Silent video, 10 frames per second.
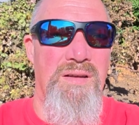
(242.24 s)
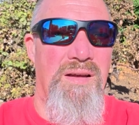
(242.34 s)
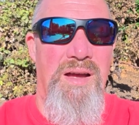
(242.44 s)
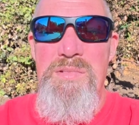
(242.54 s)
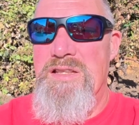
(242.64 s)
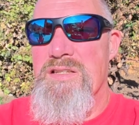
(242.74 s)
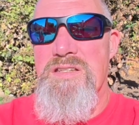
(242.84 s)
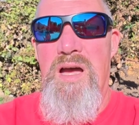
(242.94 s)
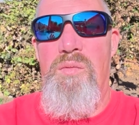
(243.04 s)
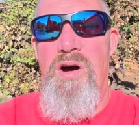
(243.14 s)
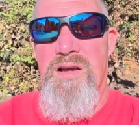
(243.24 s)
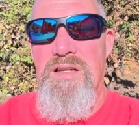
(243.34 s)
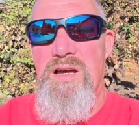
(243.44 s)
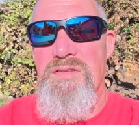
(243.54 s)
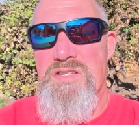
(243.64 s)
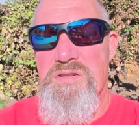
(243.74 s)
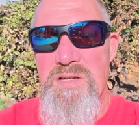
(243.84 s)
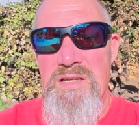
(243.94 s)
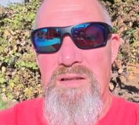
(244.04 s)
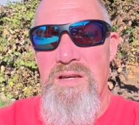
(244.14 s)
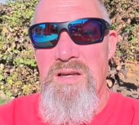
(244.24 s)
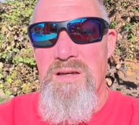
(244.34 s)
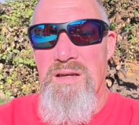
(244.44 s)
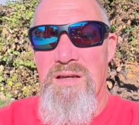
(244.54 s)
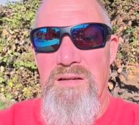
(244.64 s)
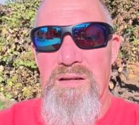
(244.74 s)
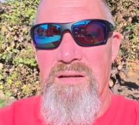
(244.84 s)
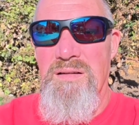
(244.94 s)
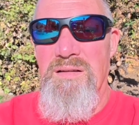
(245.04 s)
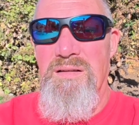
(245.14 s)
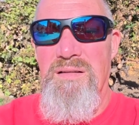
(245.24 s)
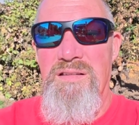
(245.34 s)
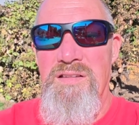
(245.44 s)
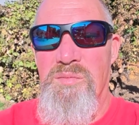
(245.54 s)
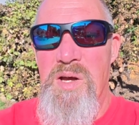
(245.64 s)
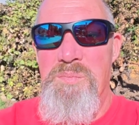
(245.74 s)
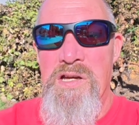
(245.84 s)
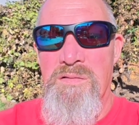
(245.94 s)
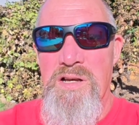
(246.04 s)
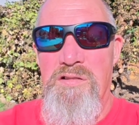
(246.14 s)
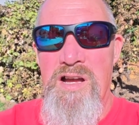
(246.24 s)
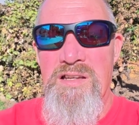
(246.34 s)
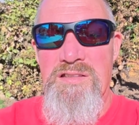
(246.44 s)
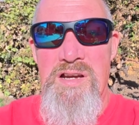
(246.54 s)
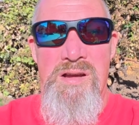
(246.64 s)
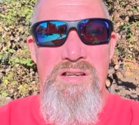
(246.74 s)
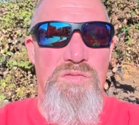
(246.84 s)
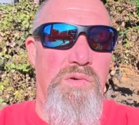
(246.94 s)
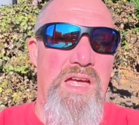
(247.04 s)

I met this guy walking down the street, and my big regret there is we